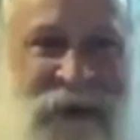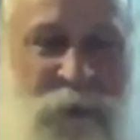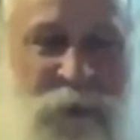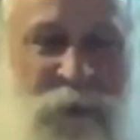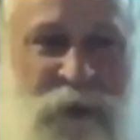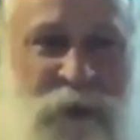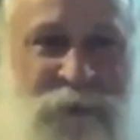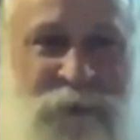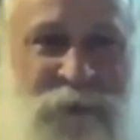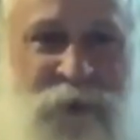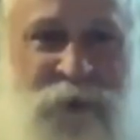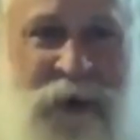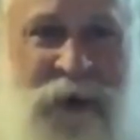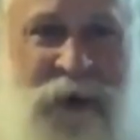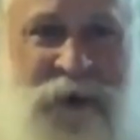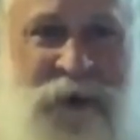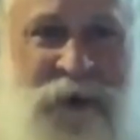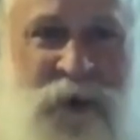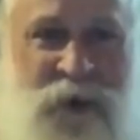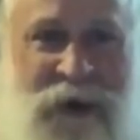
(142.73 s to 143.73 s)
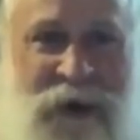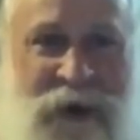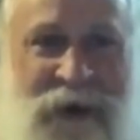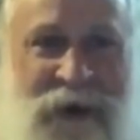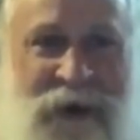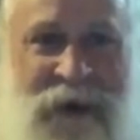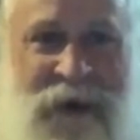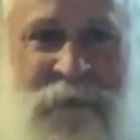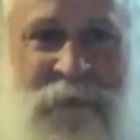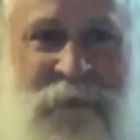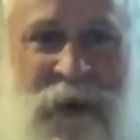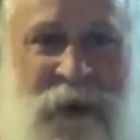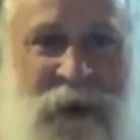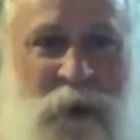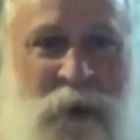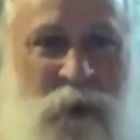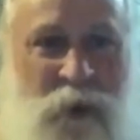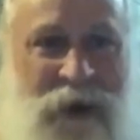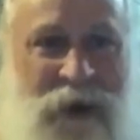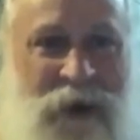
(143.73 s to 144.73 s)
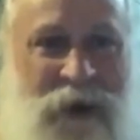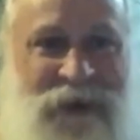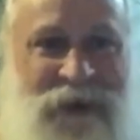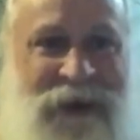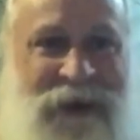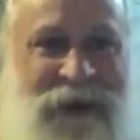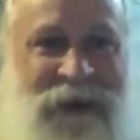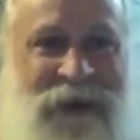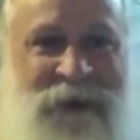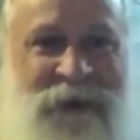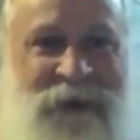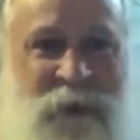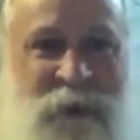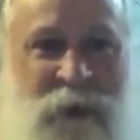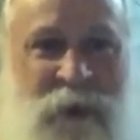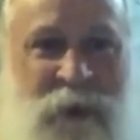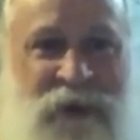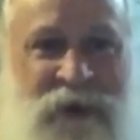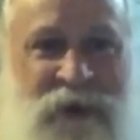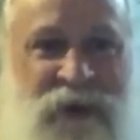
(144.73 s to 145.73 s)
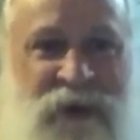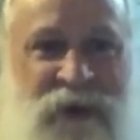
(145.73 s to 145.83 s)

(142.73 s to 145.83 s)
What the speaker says: with the French, right? We're not thinking so much